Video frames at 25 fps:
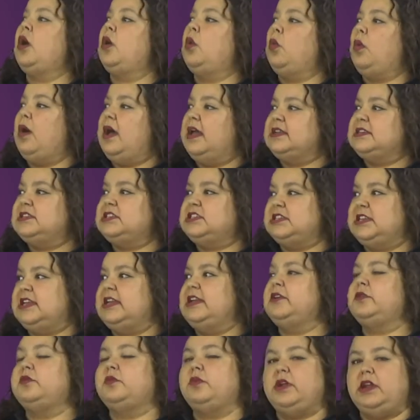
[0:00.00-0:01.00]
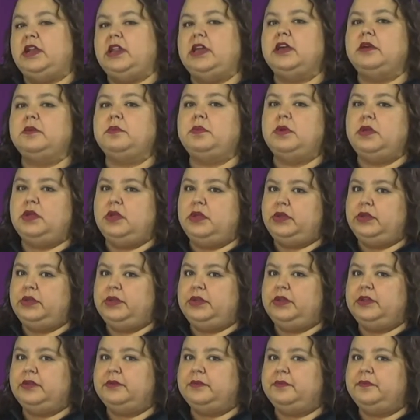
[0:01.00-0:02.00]
was she reading a book?
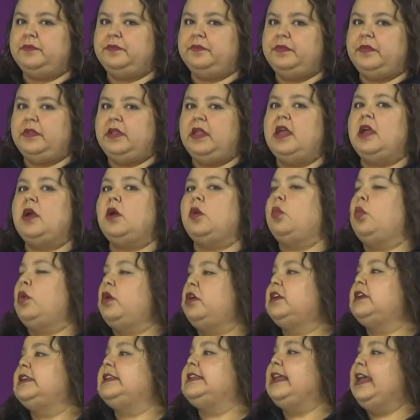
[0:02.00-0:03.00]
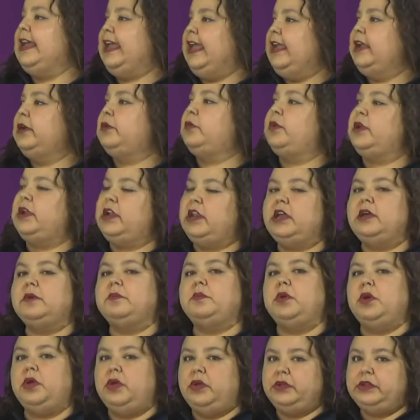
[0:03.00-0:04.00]
Were they reading a
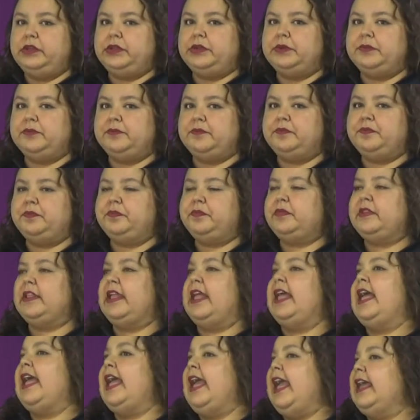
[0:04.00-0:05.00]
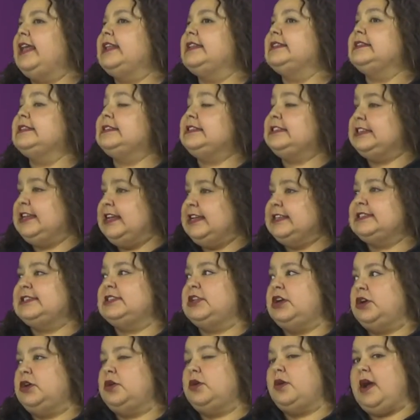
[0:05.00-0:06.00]
book? And just
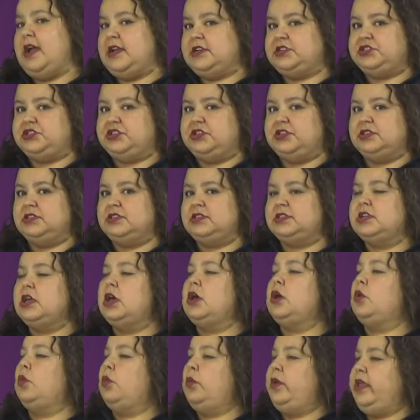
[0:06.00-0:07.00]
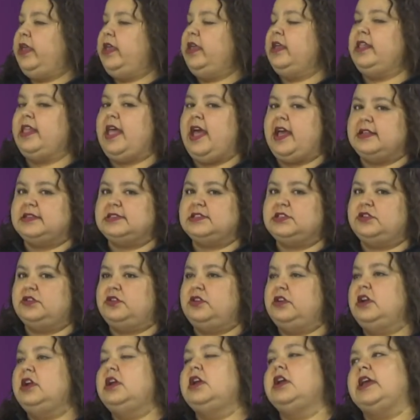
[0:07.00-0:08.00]
no questions, we can
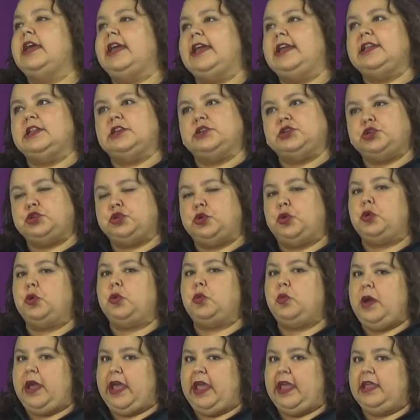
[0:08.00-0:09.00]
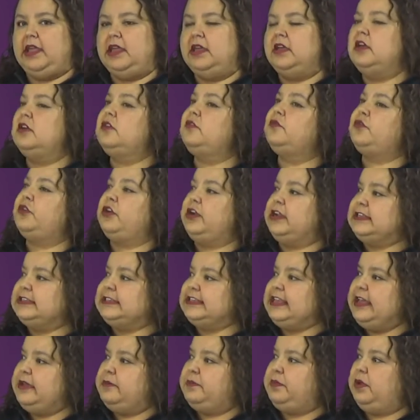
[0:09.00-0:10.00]
answer in a short way. For
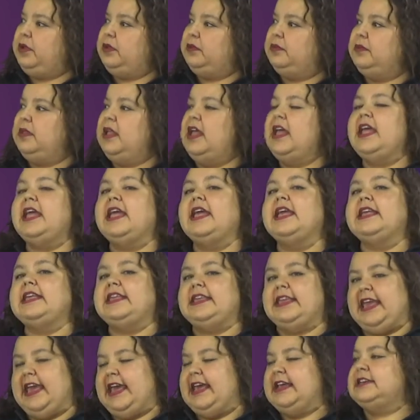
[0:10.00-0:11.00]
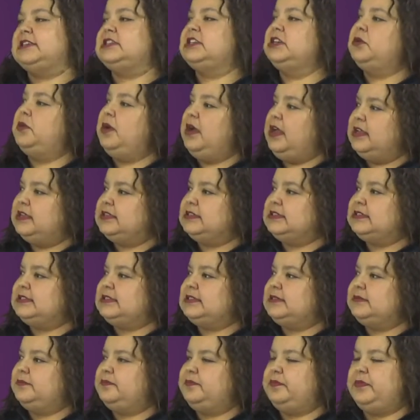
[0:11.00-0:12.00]
example, yes, she
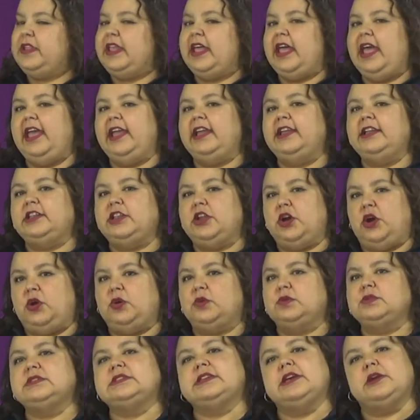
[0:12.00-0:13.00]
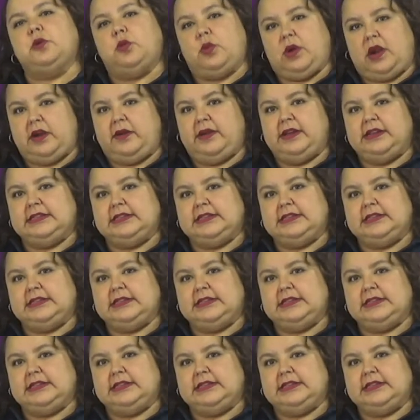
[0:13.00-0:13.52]
was, and no, they were.